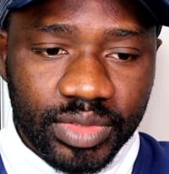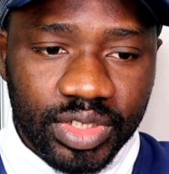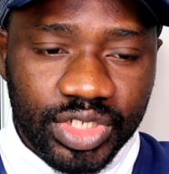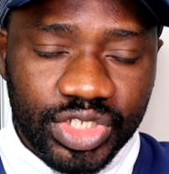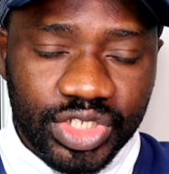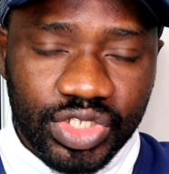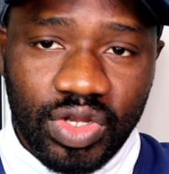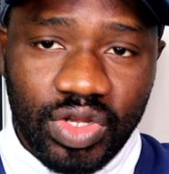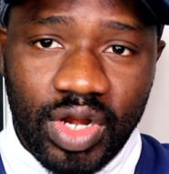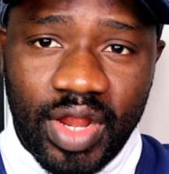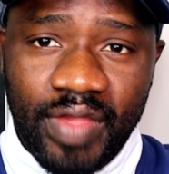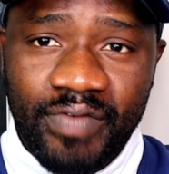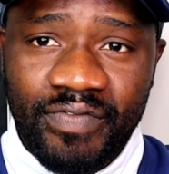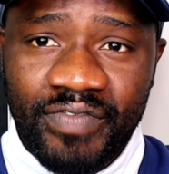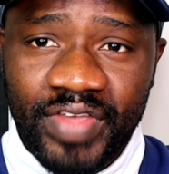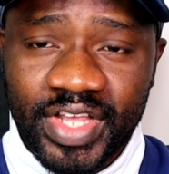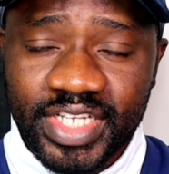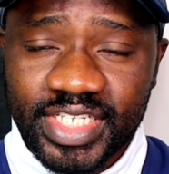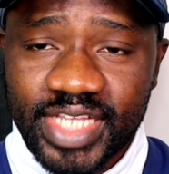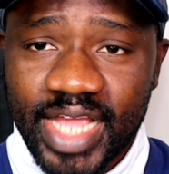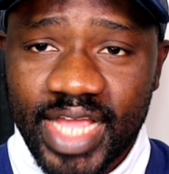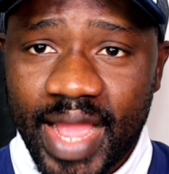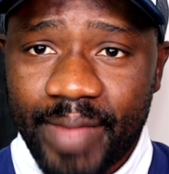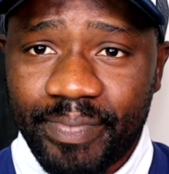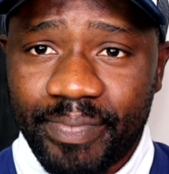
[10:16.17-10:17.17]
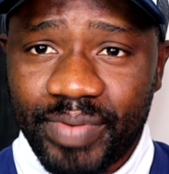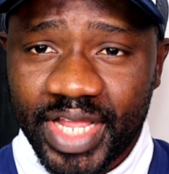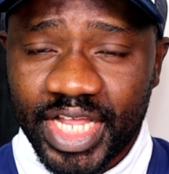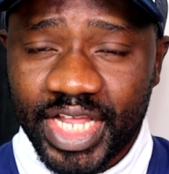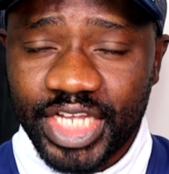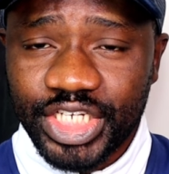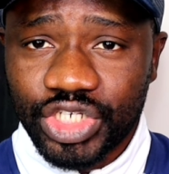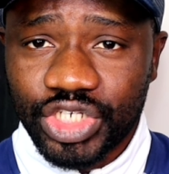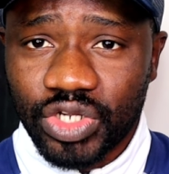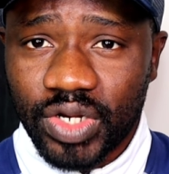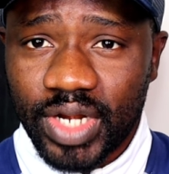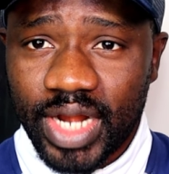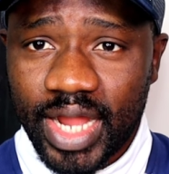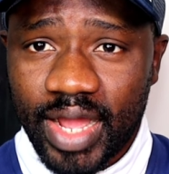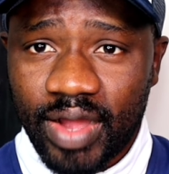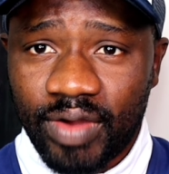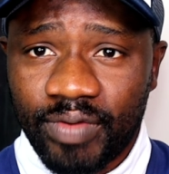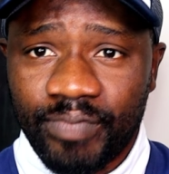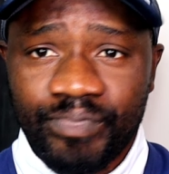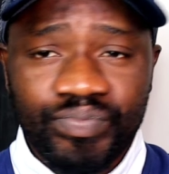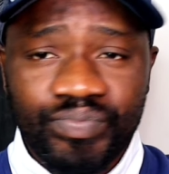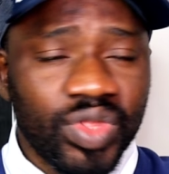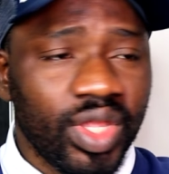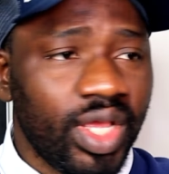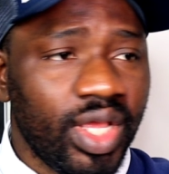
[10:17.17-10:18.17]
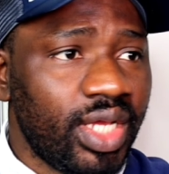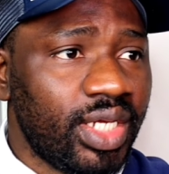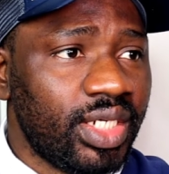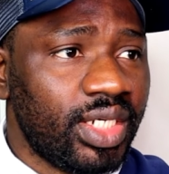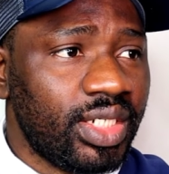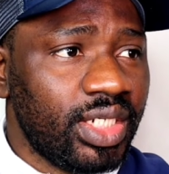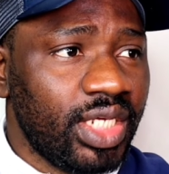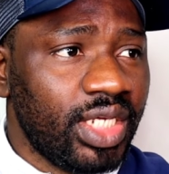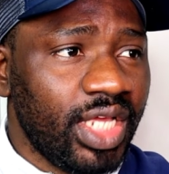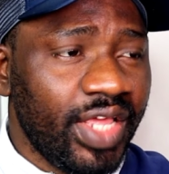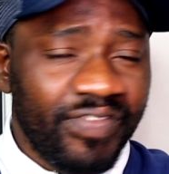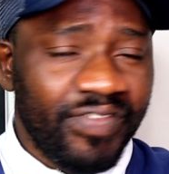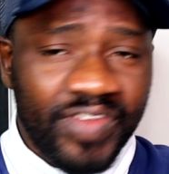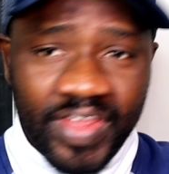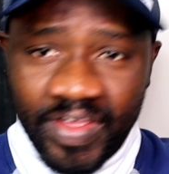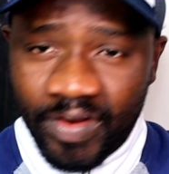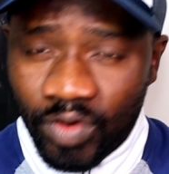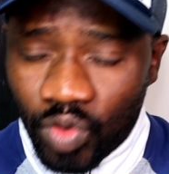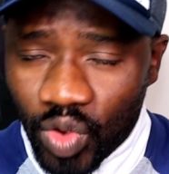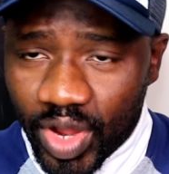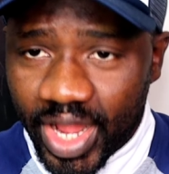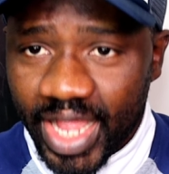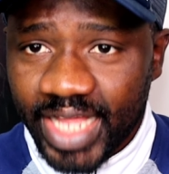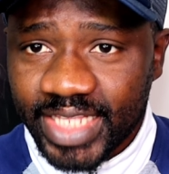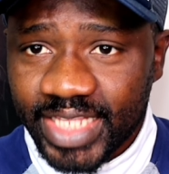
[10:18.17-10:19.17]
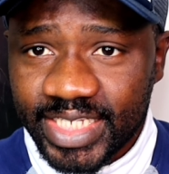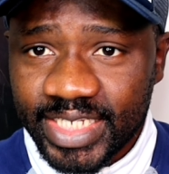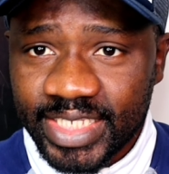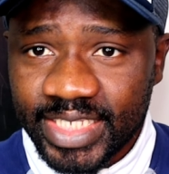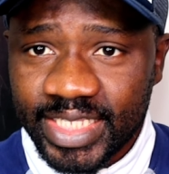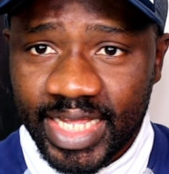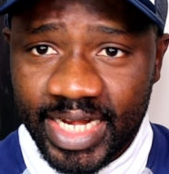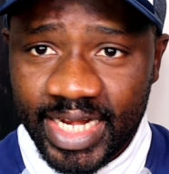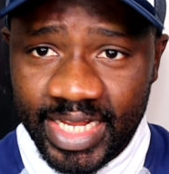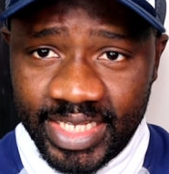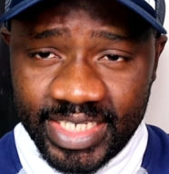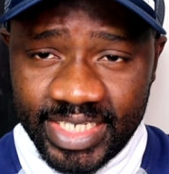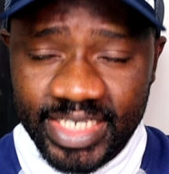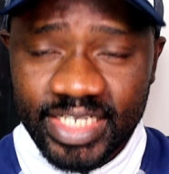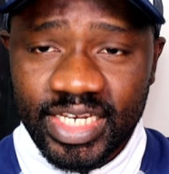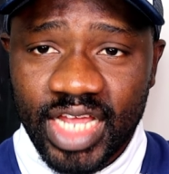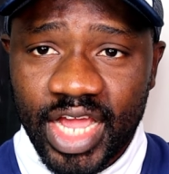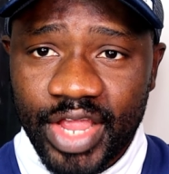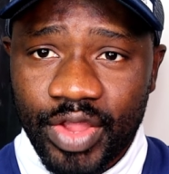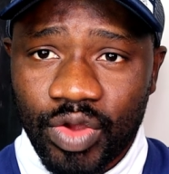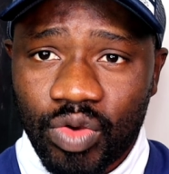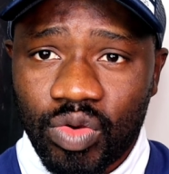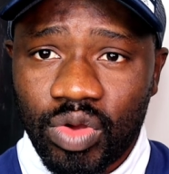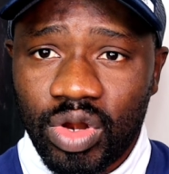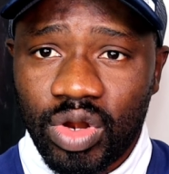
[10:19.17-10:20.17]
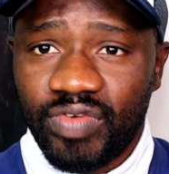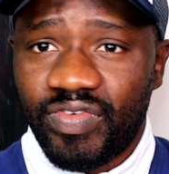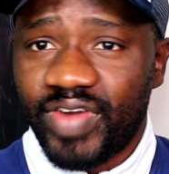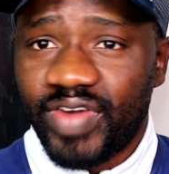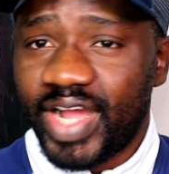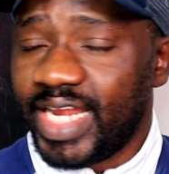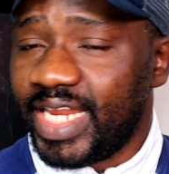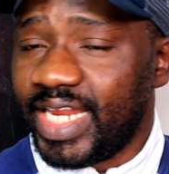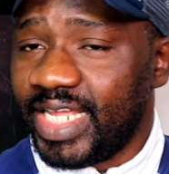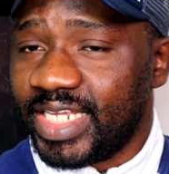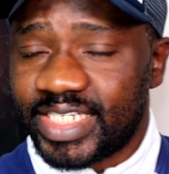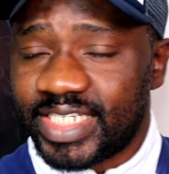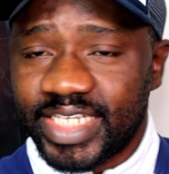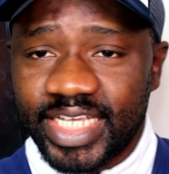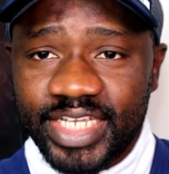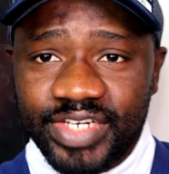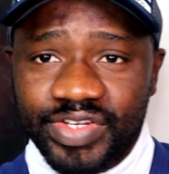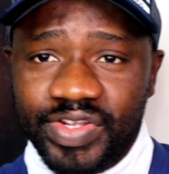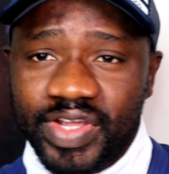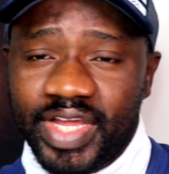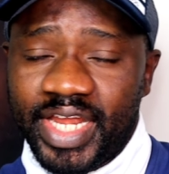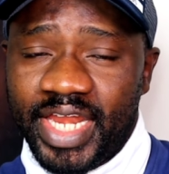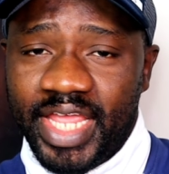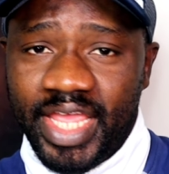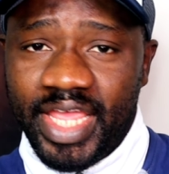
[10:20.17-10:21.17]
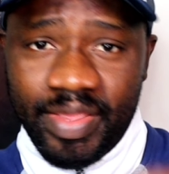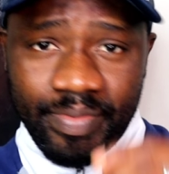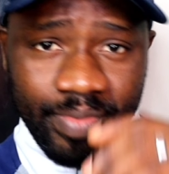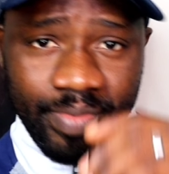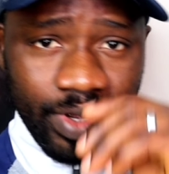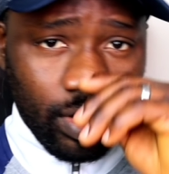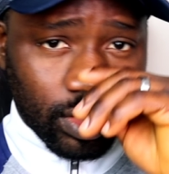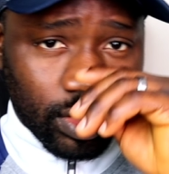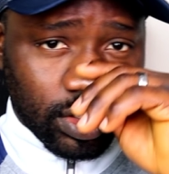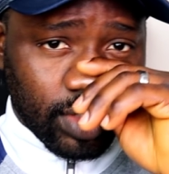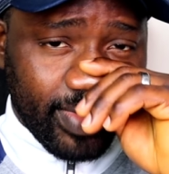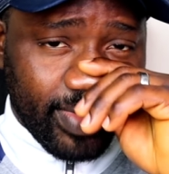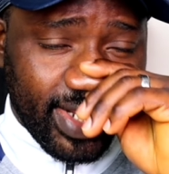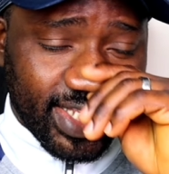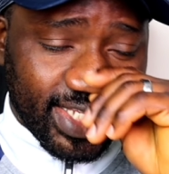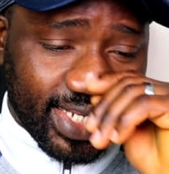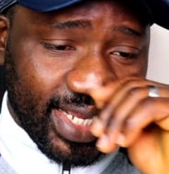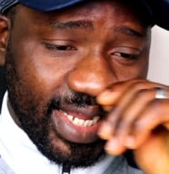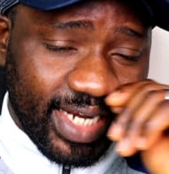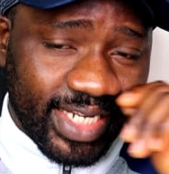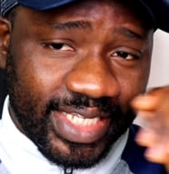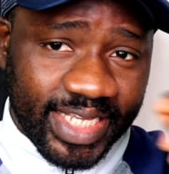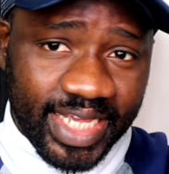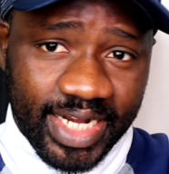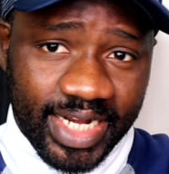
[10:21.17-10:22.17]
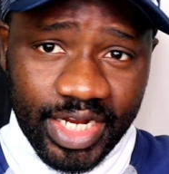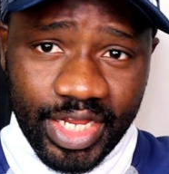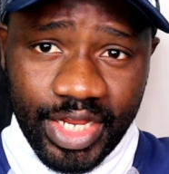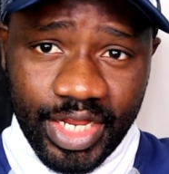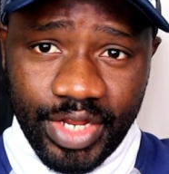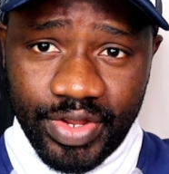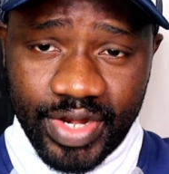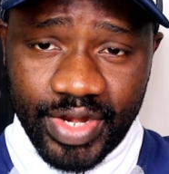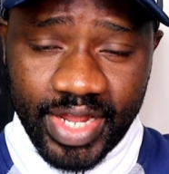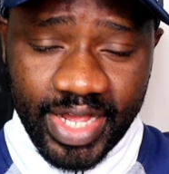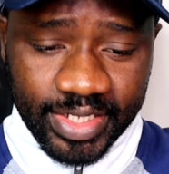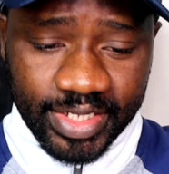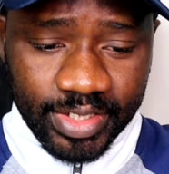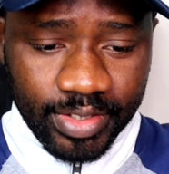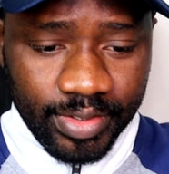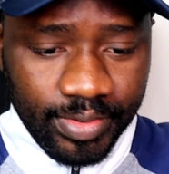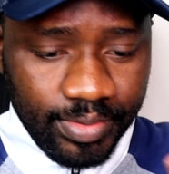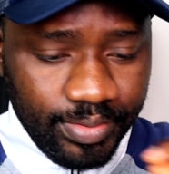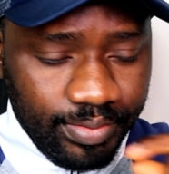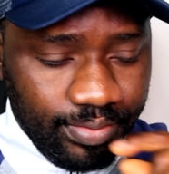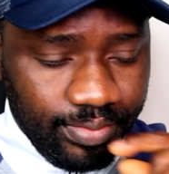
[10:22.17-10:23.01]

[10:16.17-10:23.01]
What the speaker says: study visa application now, if they look at it and they see that you qualify, they send you an email automatically telling you that